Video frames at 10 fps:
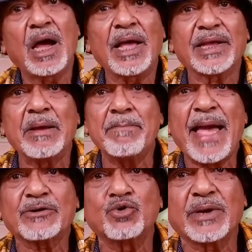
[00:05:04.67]
I came
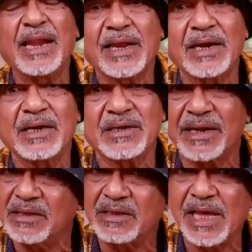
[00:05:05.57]
back to Calcutta
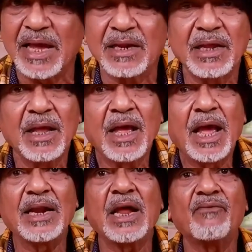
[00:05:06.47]
there.
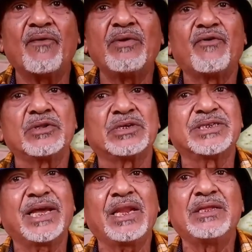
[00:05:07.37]
And I went for the
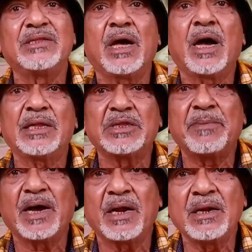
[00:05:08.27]
sale in the Hathi
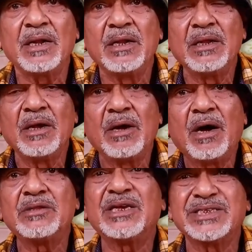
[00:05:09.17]
Bagan
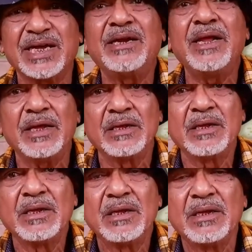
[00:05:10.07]
on the Sunday.
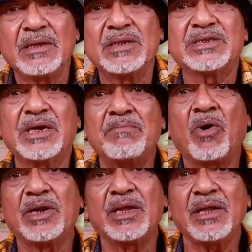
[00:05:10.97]
The
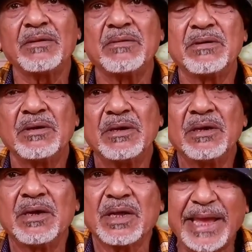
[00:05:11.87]
somebody
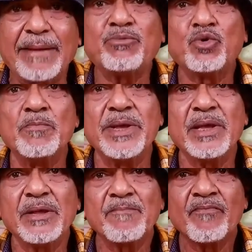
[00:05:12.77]
came to me